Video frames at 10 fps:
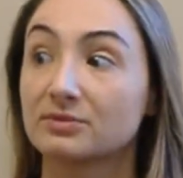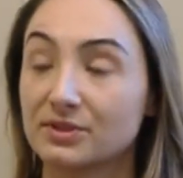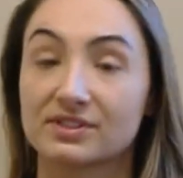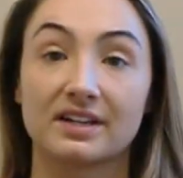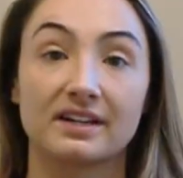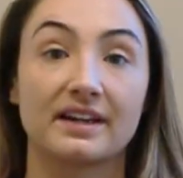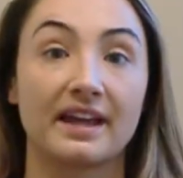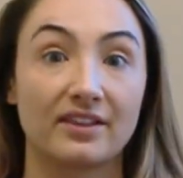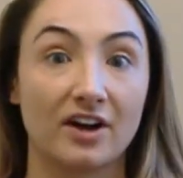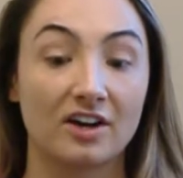Moussa
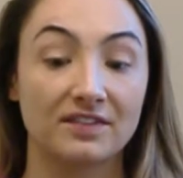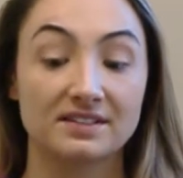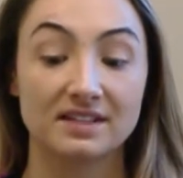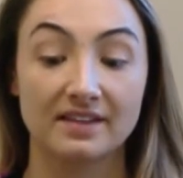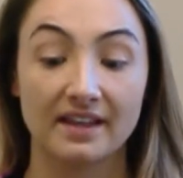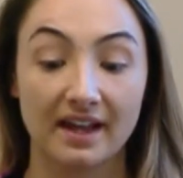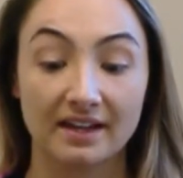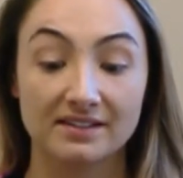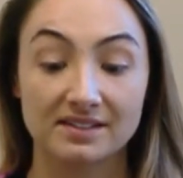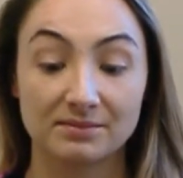and the office and they
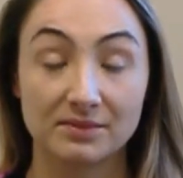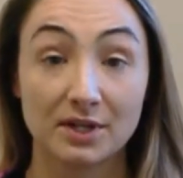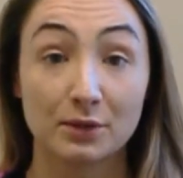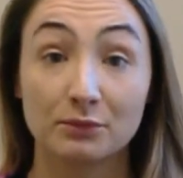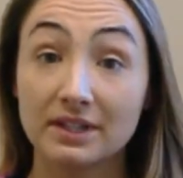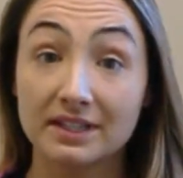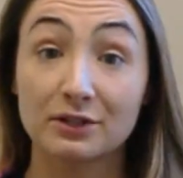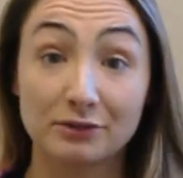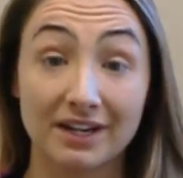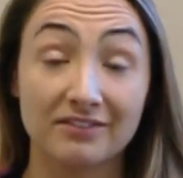had some really
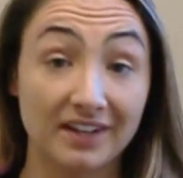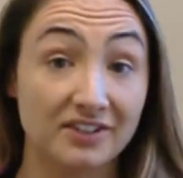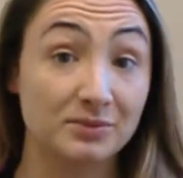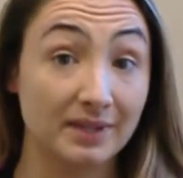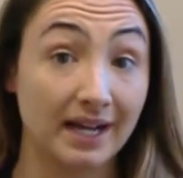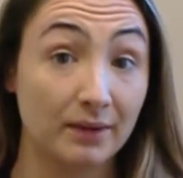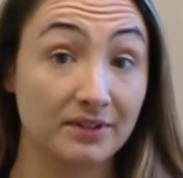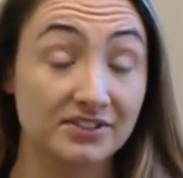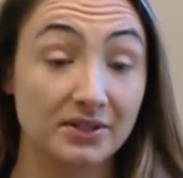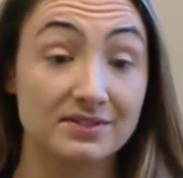great flexible
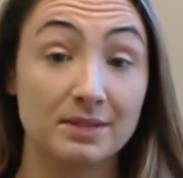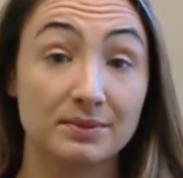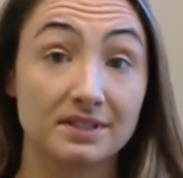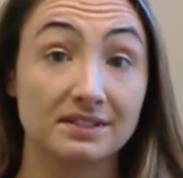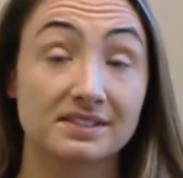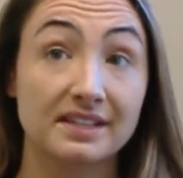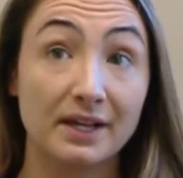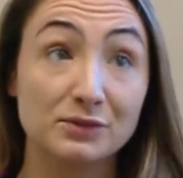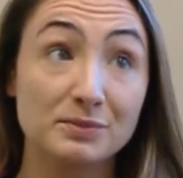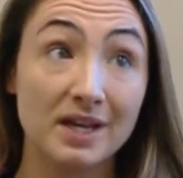hours so I was able to
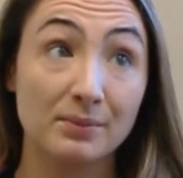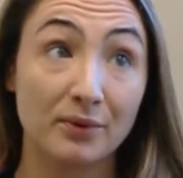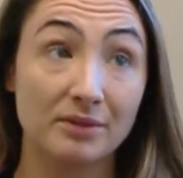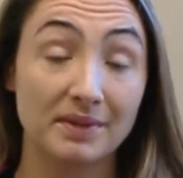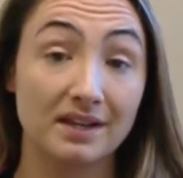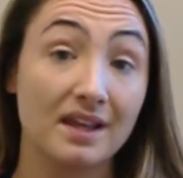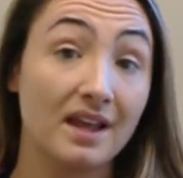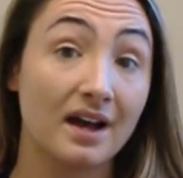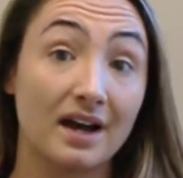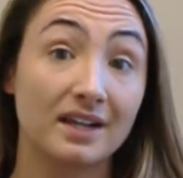schedule my appointment
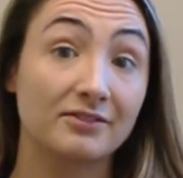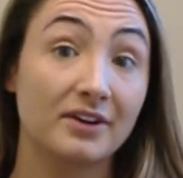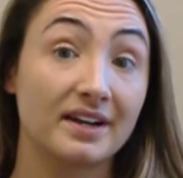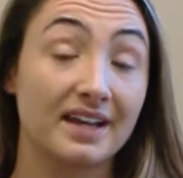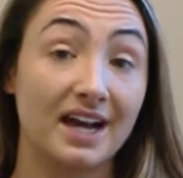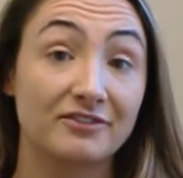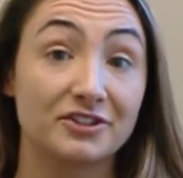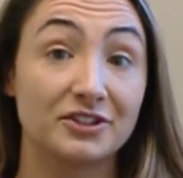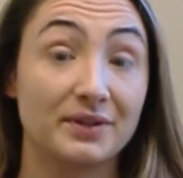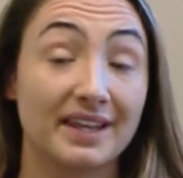on a Friday
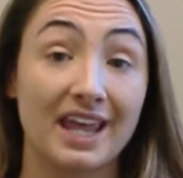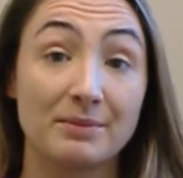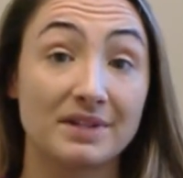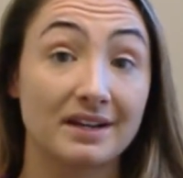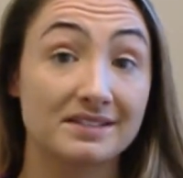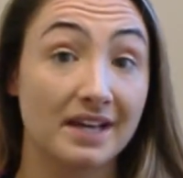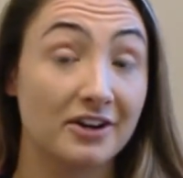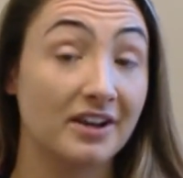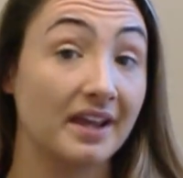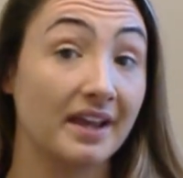afternoon. I came in on a
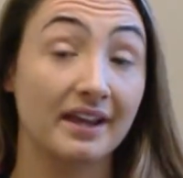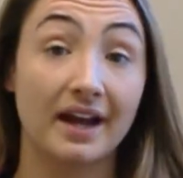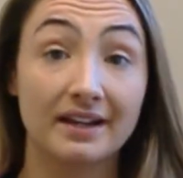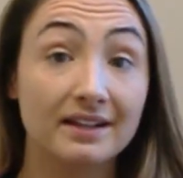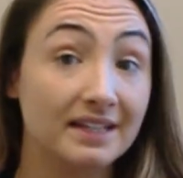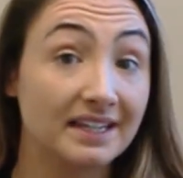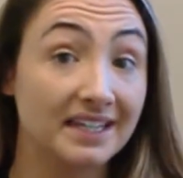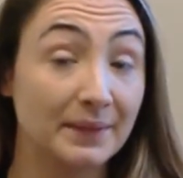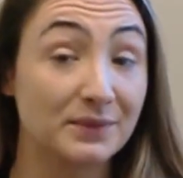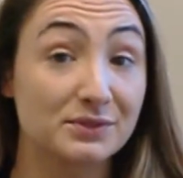Saturday, I got a
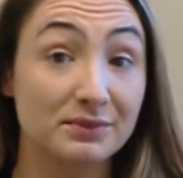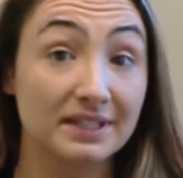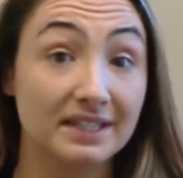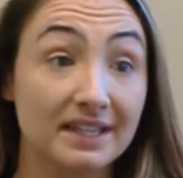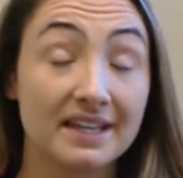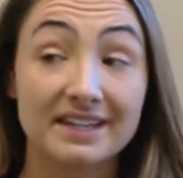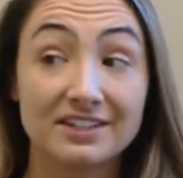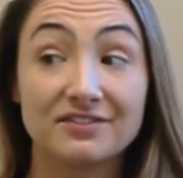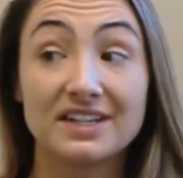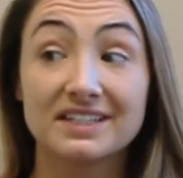cleaning, it was really
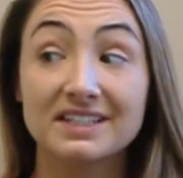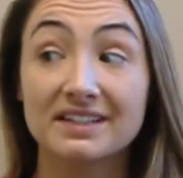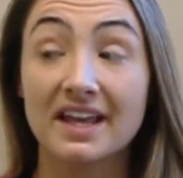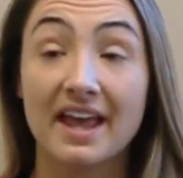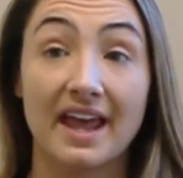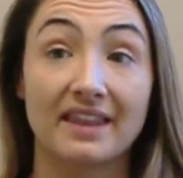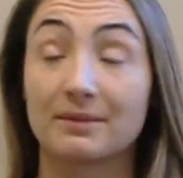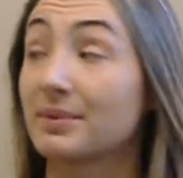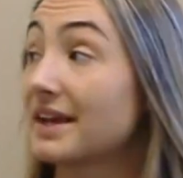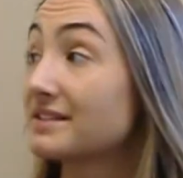convenient and the
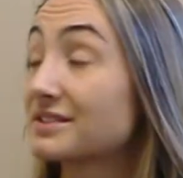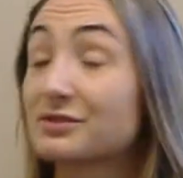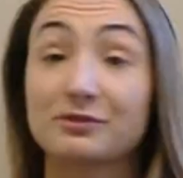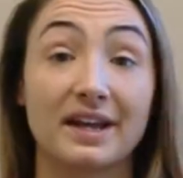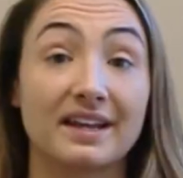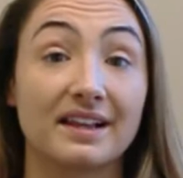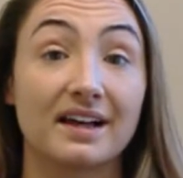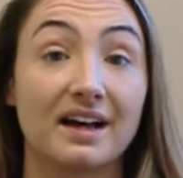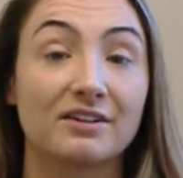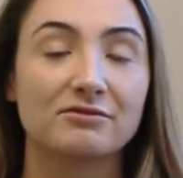place is great,
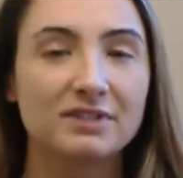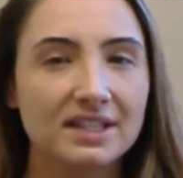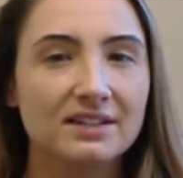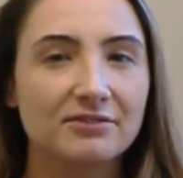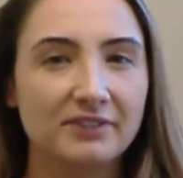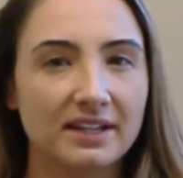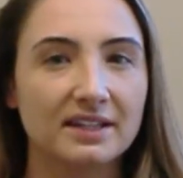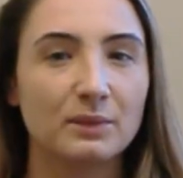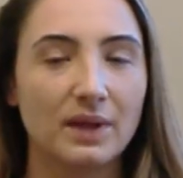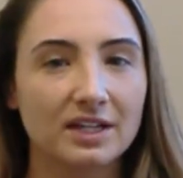uh, really
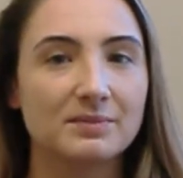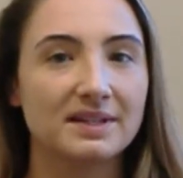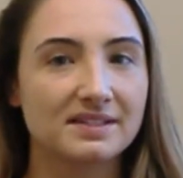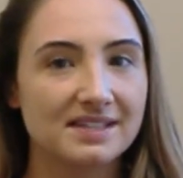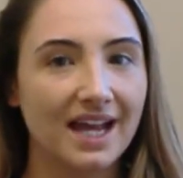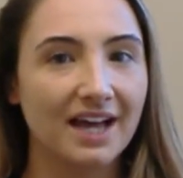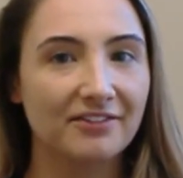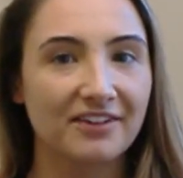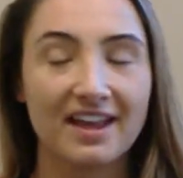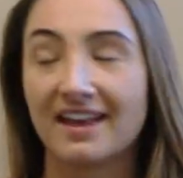friendly, welcoming
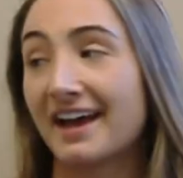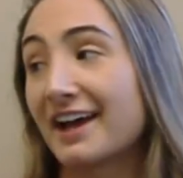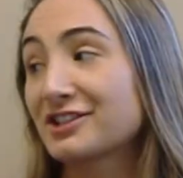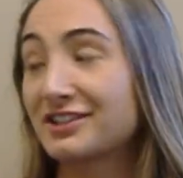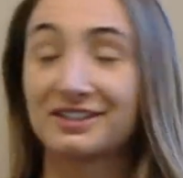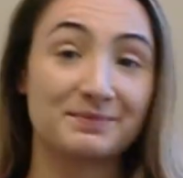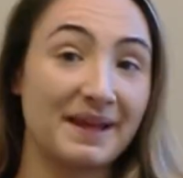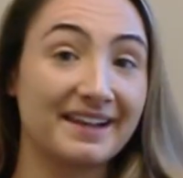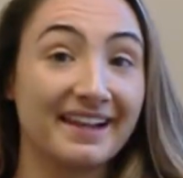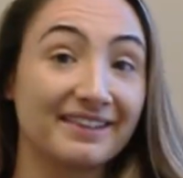staff. I actually
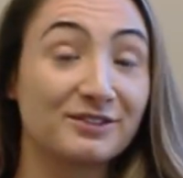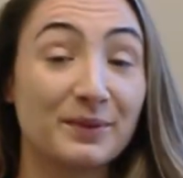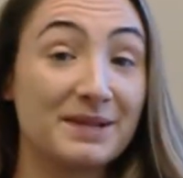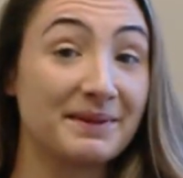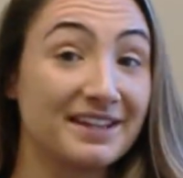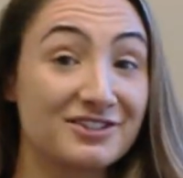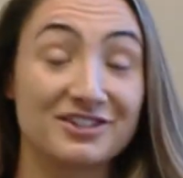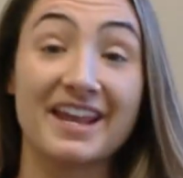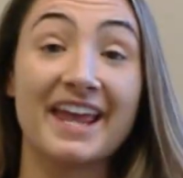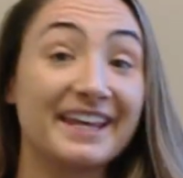spent 20 minutes
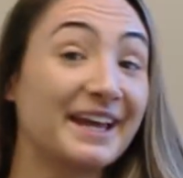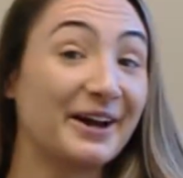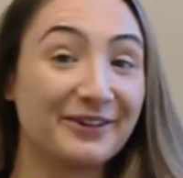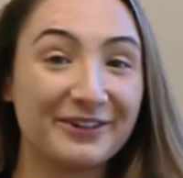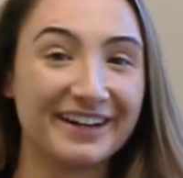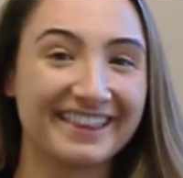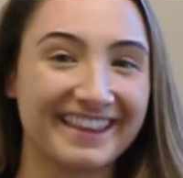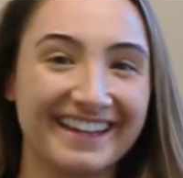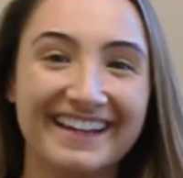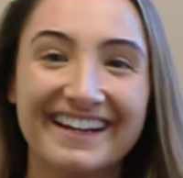just hanging out with,
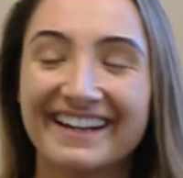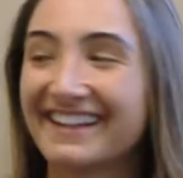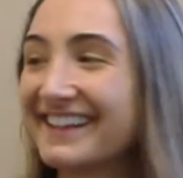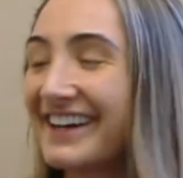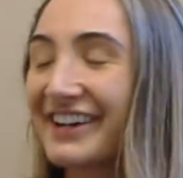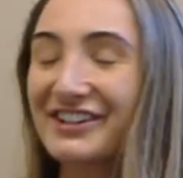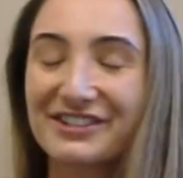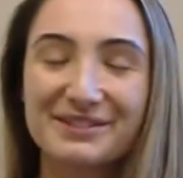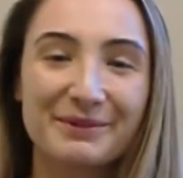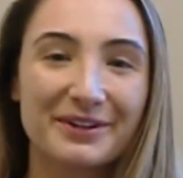with the doctors
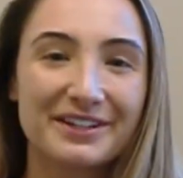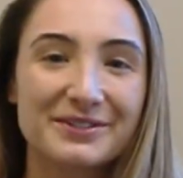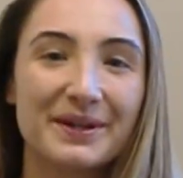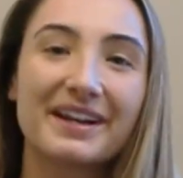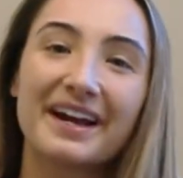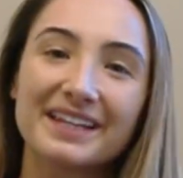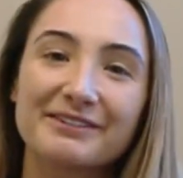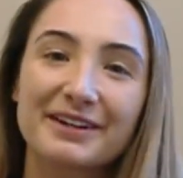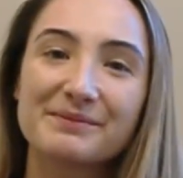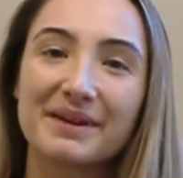this morning. So I'd highly
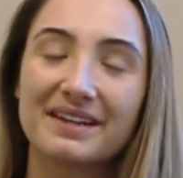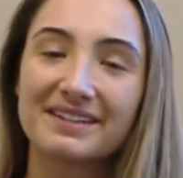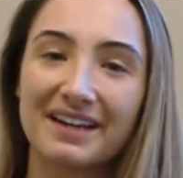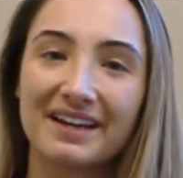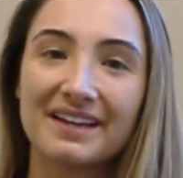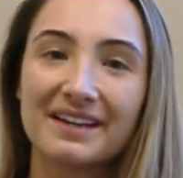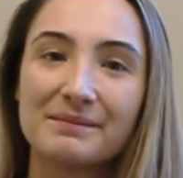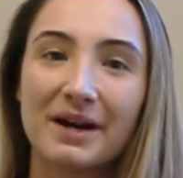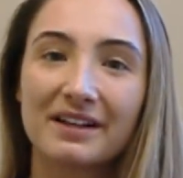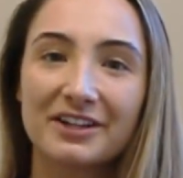recommend uh,
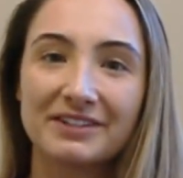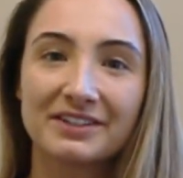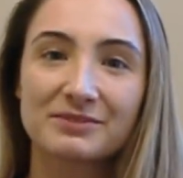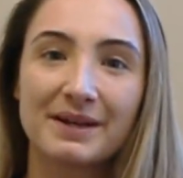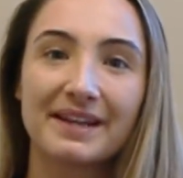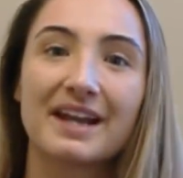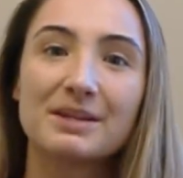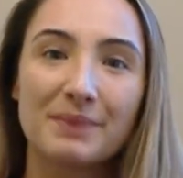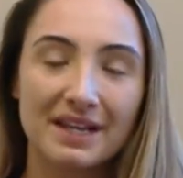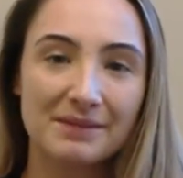Montclair Dental Spa to
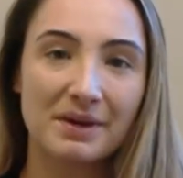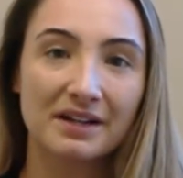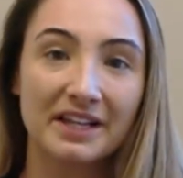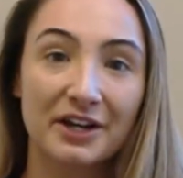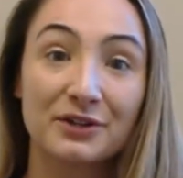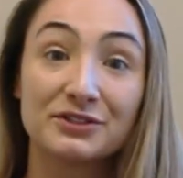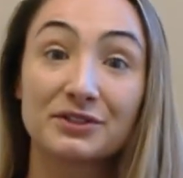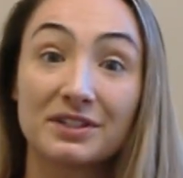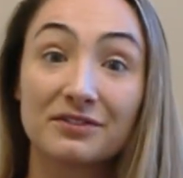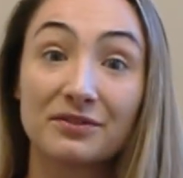anybody in Montclair who's
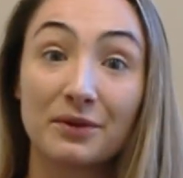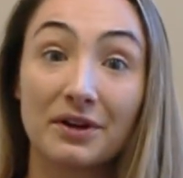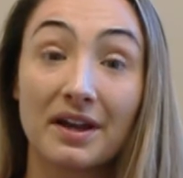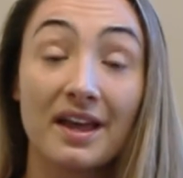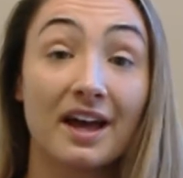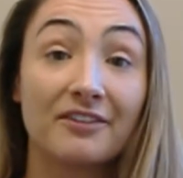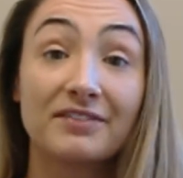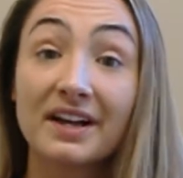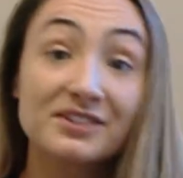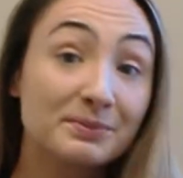looking for a
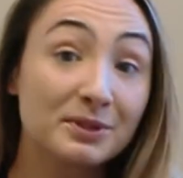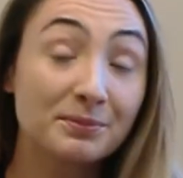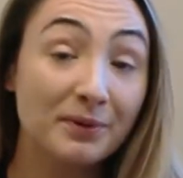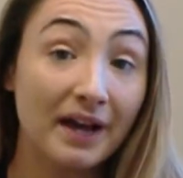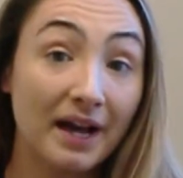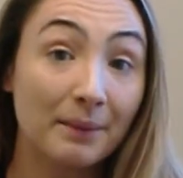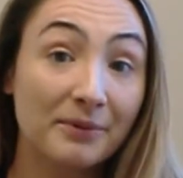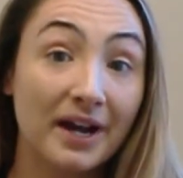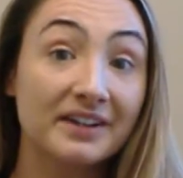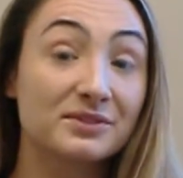flexible pr uh,
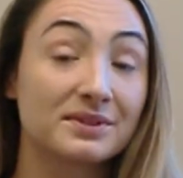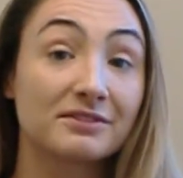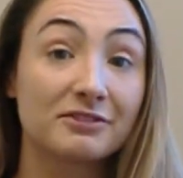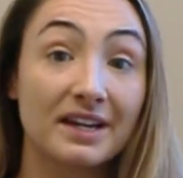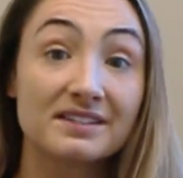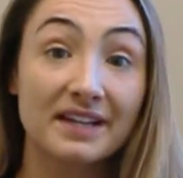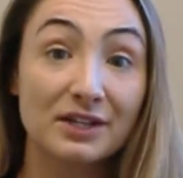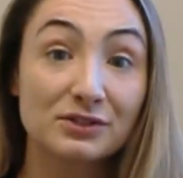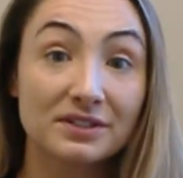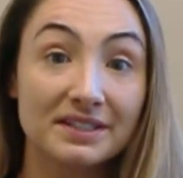practice with great
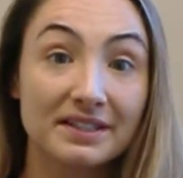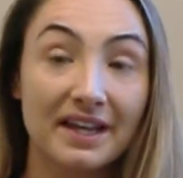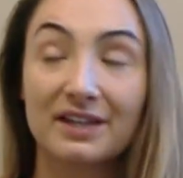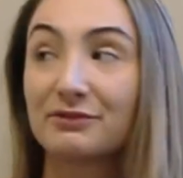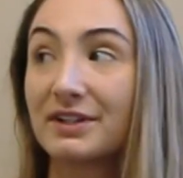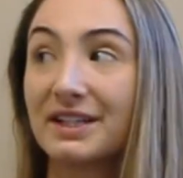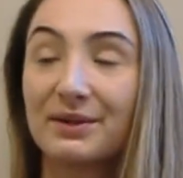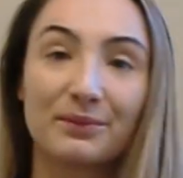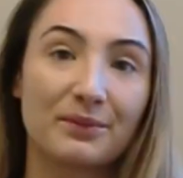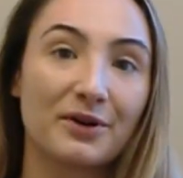scheduling and a
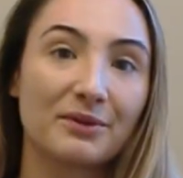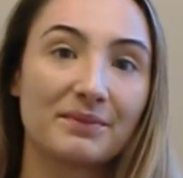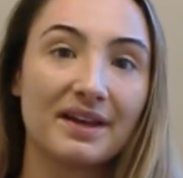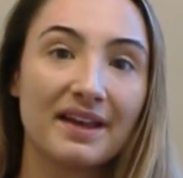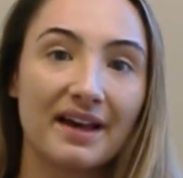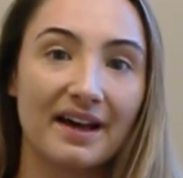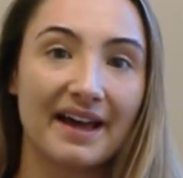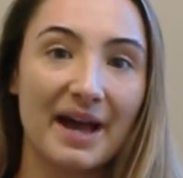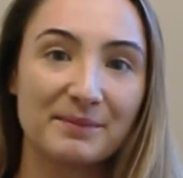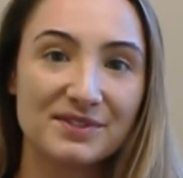really warm uh,
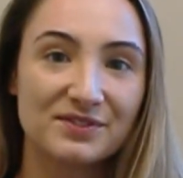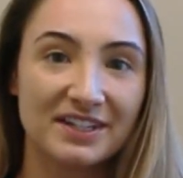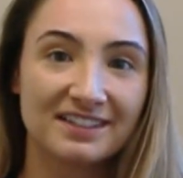atmosphere.